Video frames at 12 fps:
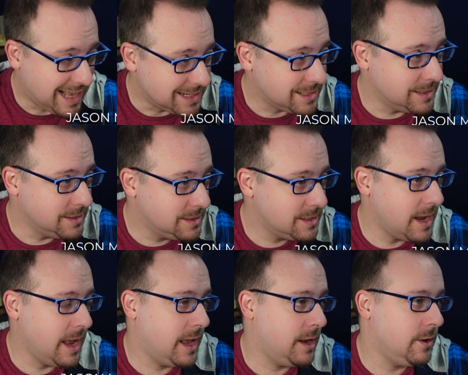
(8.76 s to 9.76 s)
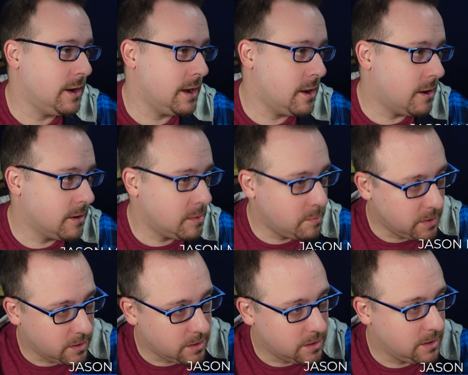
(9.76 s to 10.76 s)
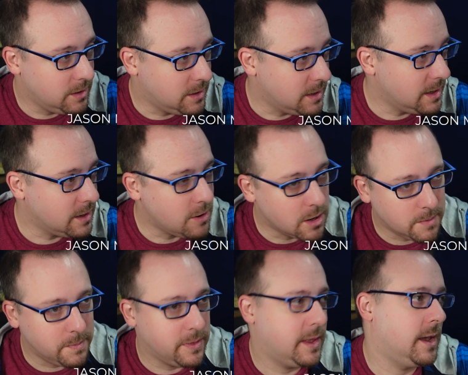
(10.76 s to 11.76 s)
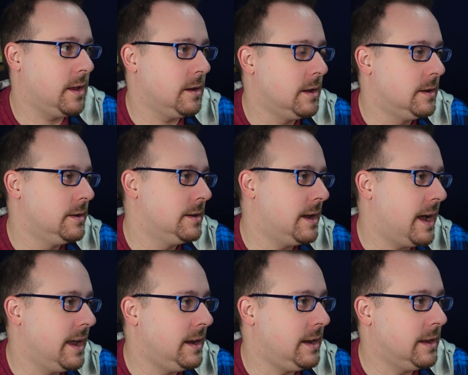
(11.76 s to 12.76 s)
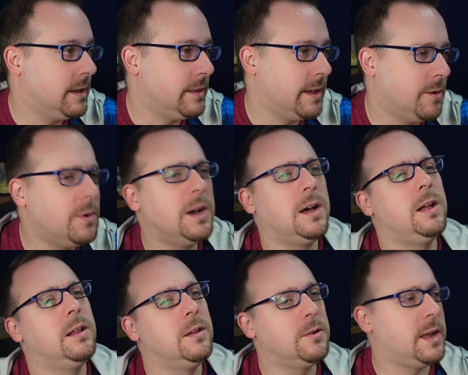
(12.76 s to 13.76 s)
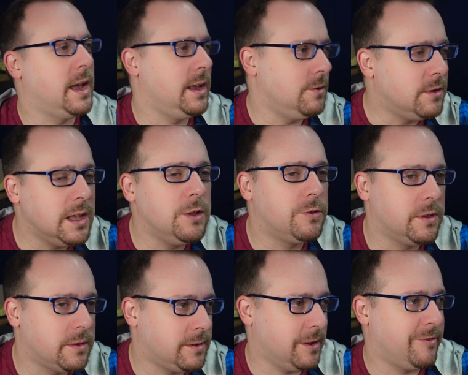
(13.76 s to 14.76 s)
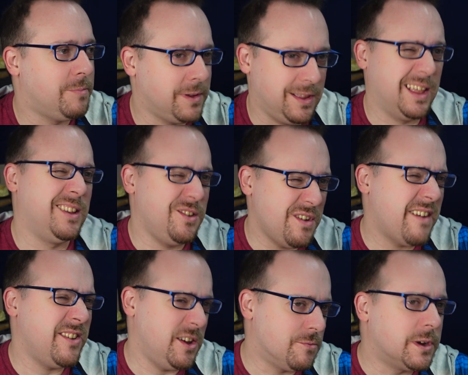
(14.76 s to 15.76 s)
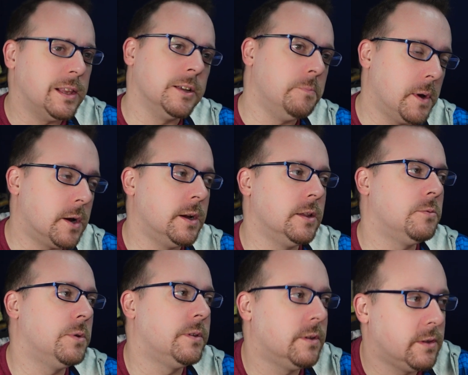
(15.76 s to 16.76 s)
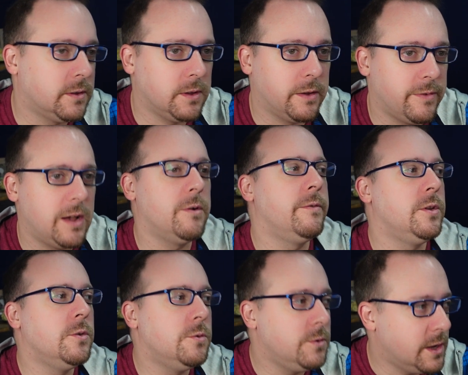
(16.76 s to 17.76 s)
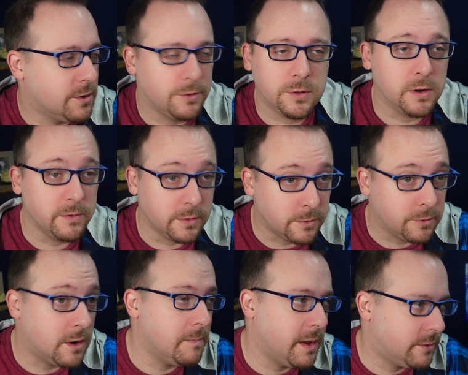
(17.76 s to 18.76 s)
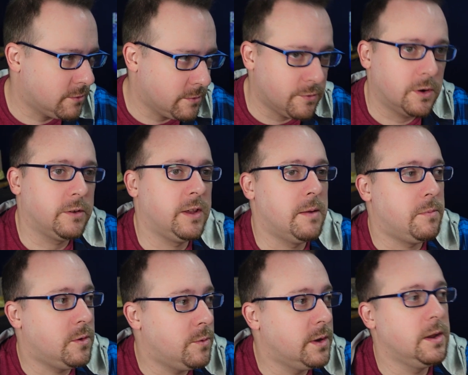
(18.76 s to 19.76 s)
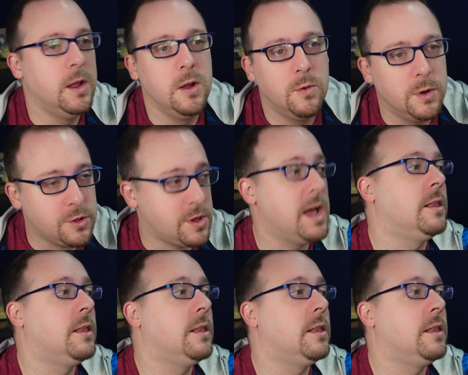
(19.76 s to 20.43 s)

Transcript: classes, and you can caught up in you can get caught up in that idea that well, okay, you teach this stuff, but like, do you have any real experience with this stuff? How have you you know served as a Scrum Master, for example? What what